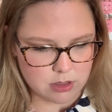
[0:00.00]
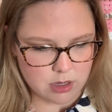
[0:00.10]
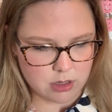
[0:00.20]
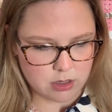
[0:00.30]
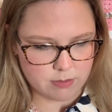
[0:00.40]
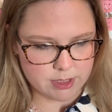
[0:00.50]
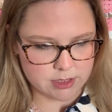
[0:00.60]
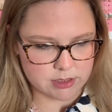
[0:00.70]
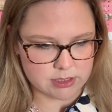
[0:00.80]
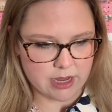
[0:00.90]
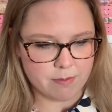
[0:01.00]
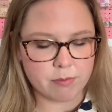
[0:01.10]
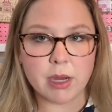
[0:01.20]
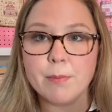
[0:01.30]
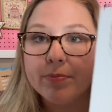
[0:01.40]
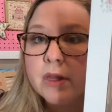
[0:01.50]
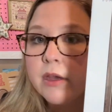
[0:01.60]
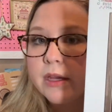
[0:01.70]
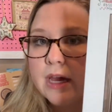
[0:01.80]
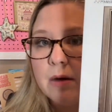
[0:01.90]
It doesn't say, but
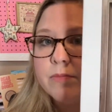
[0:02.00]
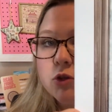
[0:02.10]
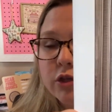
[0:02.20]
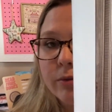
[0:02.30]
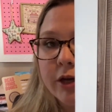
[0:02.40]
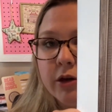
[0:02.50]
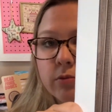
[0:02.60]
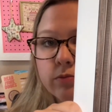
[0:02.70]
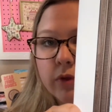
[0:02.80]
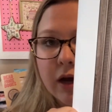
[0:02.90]
yeah, super cute.